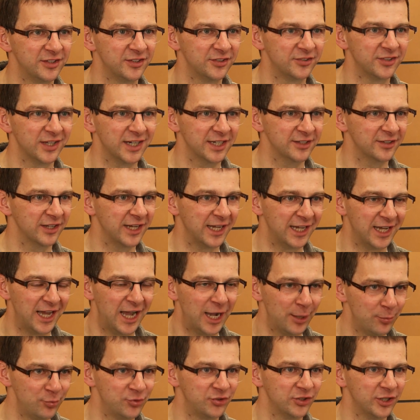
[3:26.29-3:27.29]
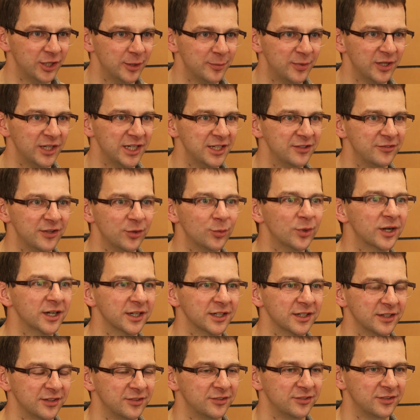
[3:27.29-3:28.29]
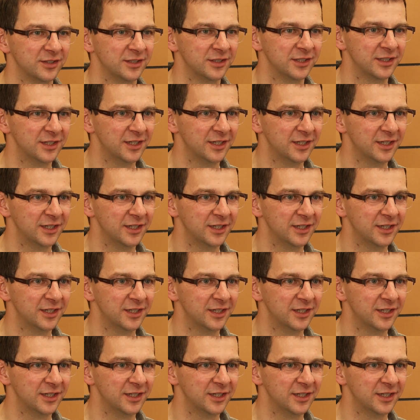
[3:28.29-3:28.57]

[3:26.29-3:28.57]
the site and I absolutely believe it works.